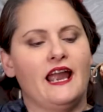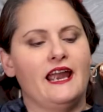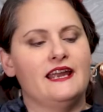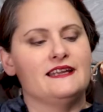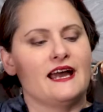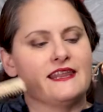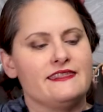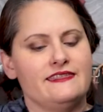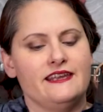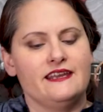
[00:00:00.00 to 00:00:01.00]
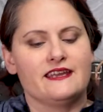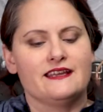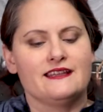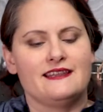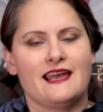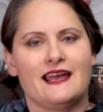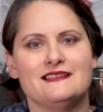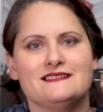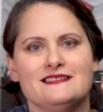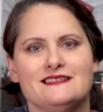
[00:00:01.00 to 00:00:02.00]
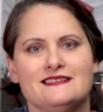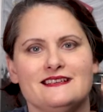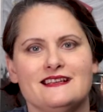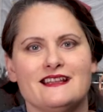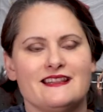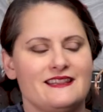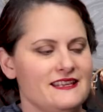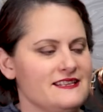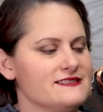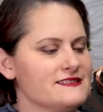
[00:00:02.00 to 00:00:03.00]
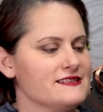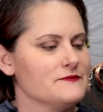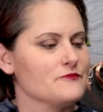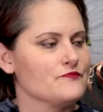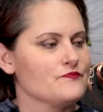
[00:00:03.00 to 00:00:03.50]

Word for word: And I think that these